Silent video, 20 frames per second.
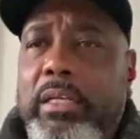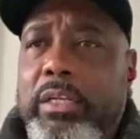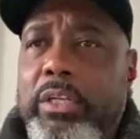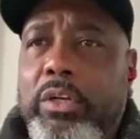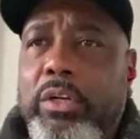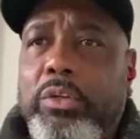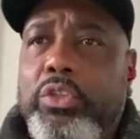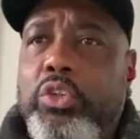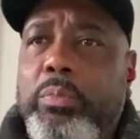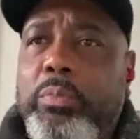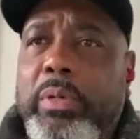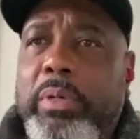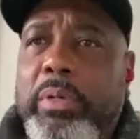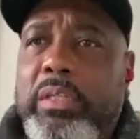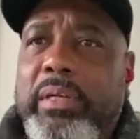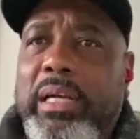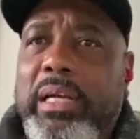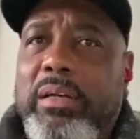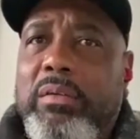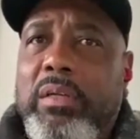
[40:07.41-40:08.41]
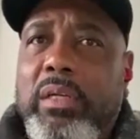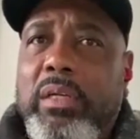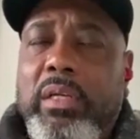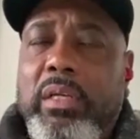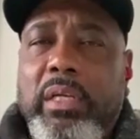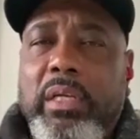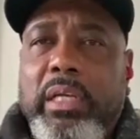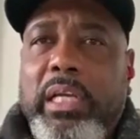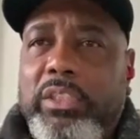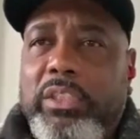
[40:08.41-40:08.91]
you know, two months from now.
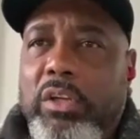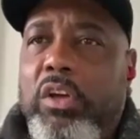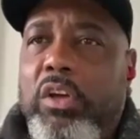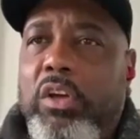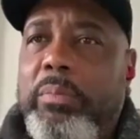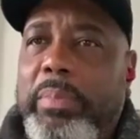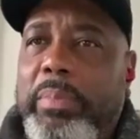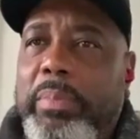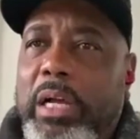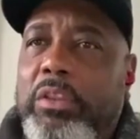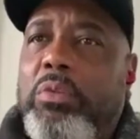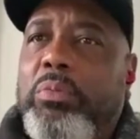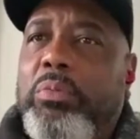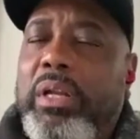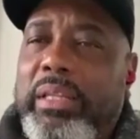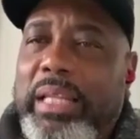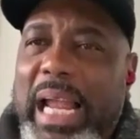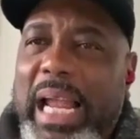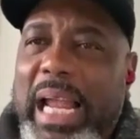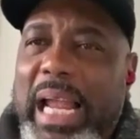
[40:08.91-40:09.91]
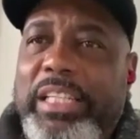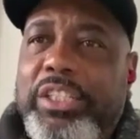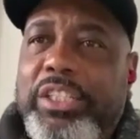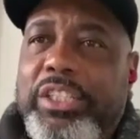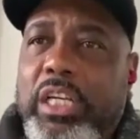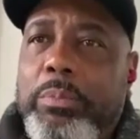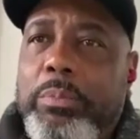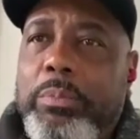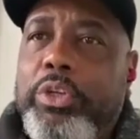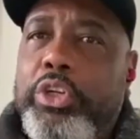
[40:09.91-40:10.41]
It's all about the
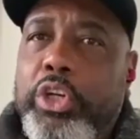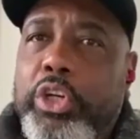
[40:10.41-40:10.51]
relationship.